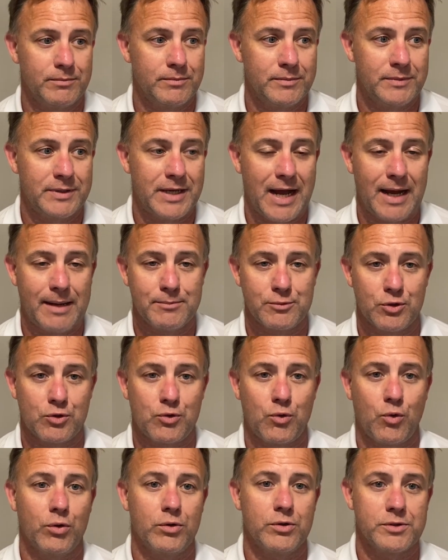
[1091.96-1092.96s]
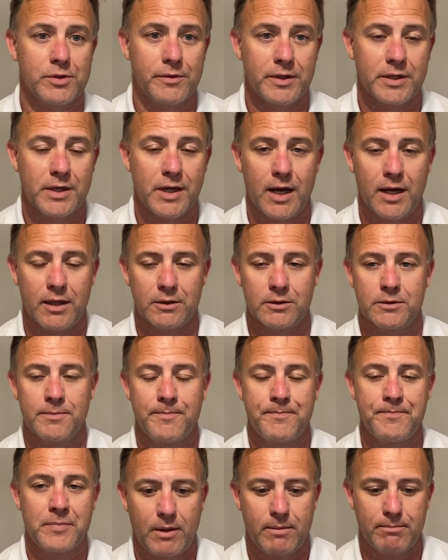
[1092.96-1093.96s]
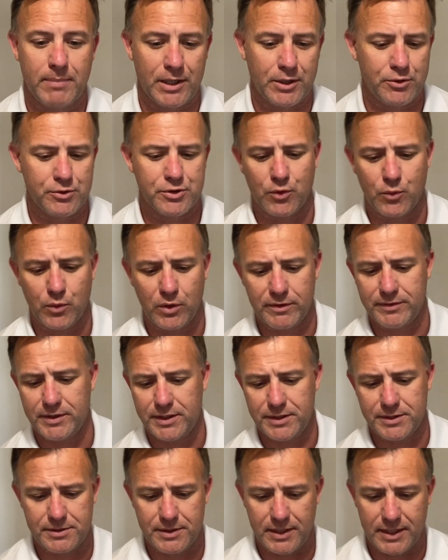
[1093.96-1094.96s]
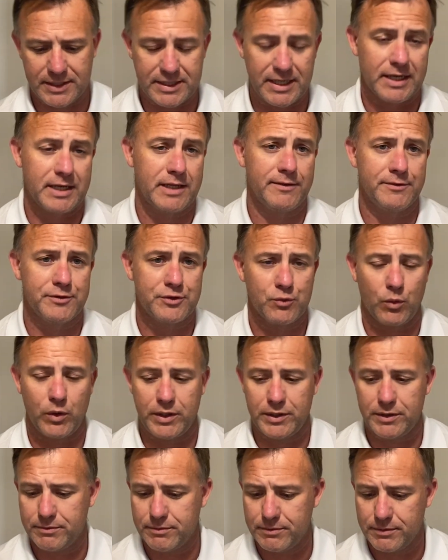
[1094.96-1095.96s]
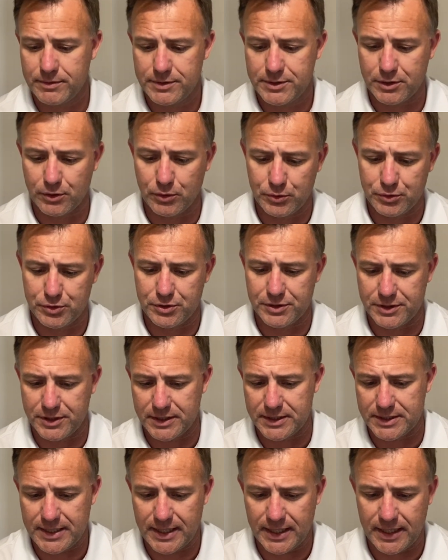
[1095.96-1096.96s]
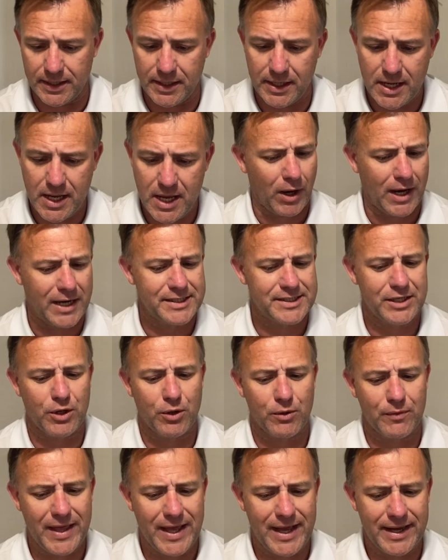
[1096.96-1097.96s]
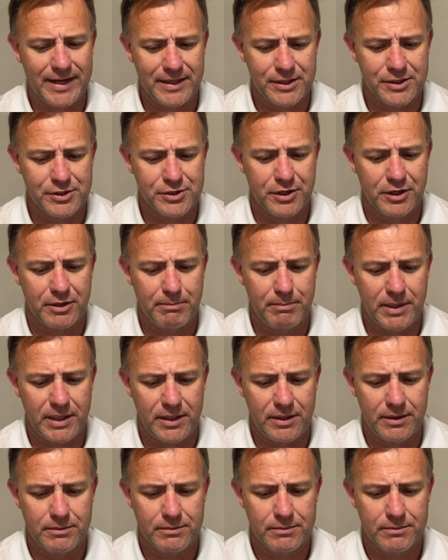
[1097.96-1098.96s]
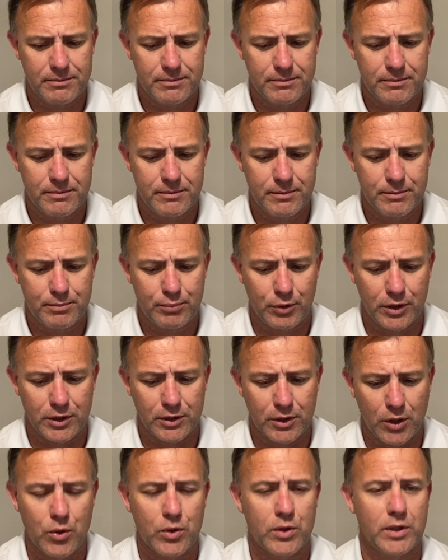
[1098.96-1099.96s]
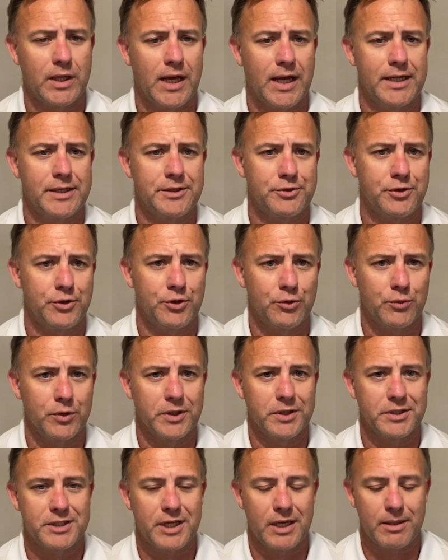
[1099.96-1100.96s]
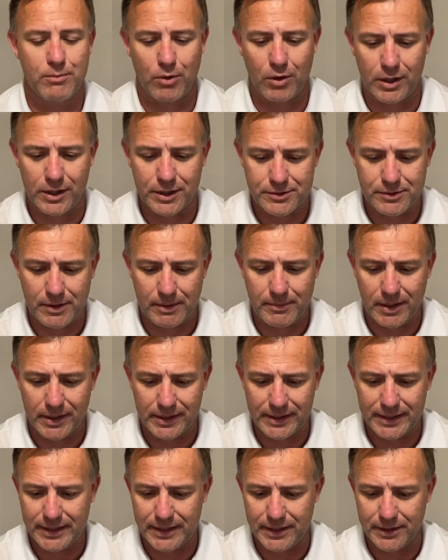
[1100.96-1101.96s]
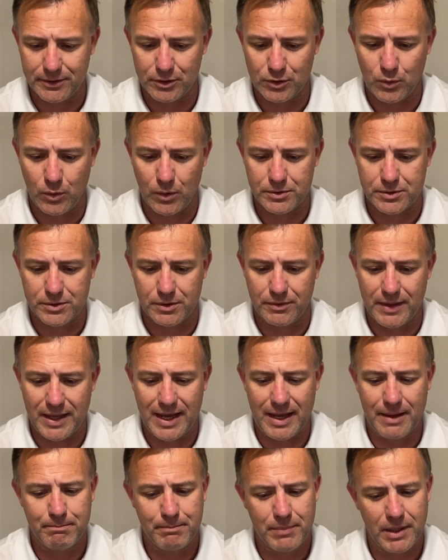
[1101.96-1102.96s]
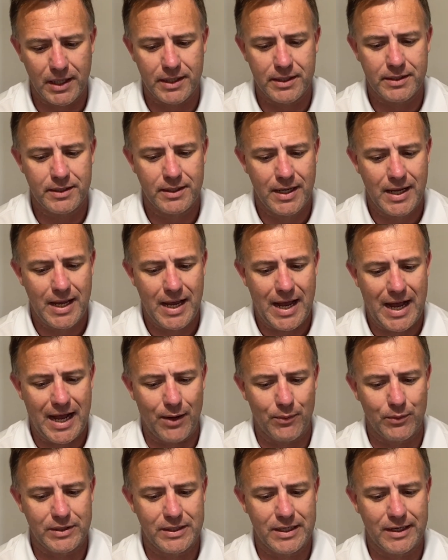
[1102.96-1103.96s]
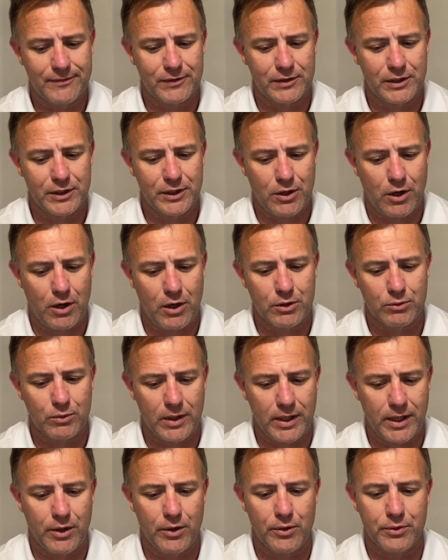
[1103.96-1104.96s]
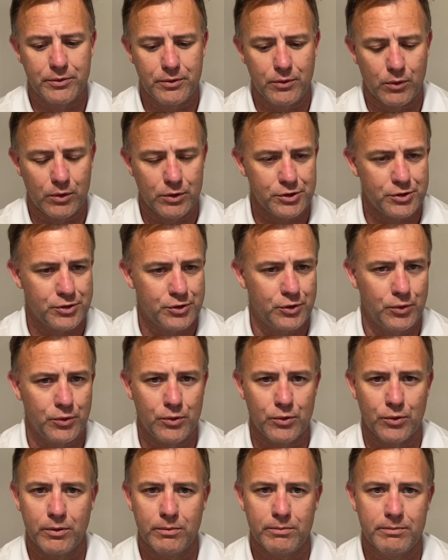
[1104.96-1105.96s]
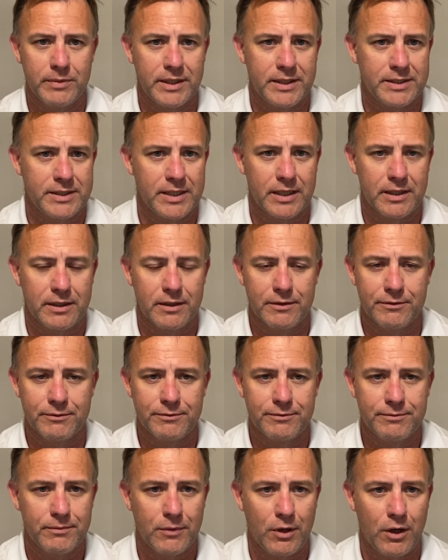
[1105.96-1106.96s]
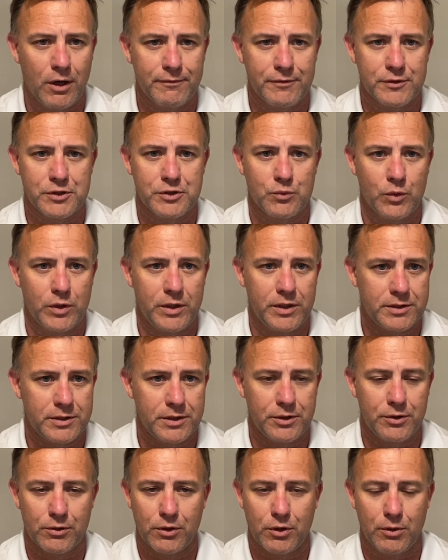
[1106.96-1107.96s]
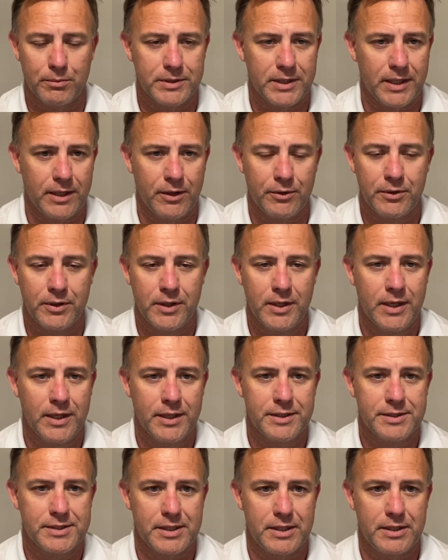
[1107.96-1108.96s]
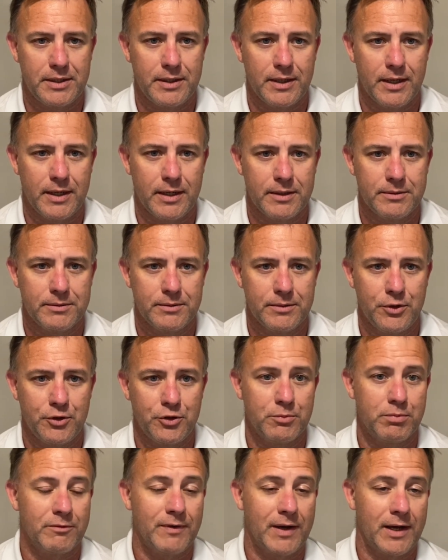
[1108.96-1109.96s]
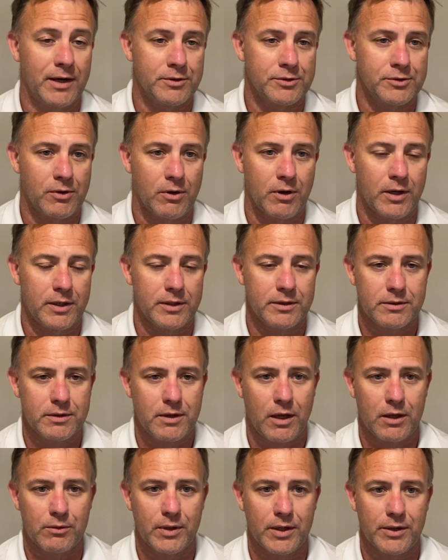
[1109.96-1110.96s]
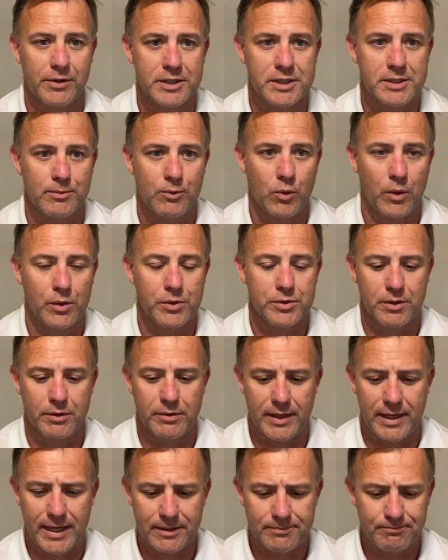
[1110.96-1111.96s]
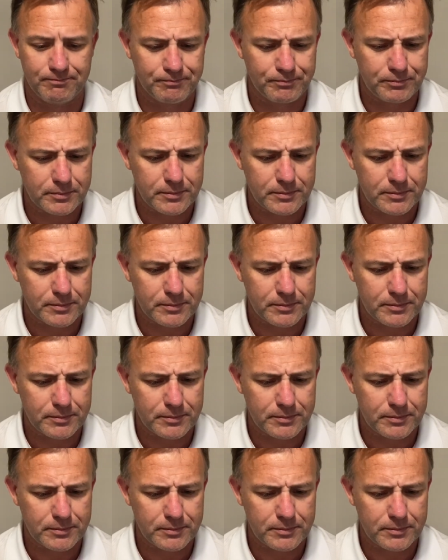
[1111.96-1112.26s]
dimes or quarters on the dollar by using one of these executive suite solutions instead. Pricing on that is going to be pretty localized to your real estate market, so I'm not going to get into the quotes on that, but I would definitely call around or just Google executive office suites in your hometown, see who the providers are, and call around, get some quotes on that,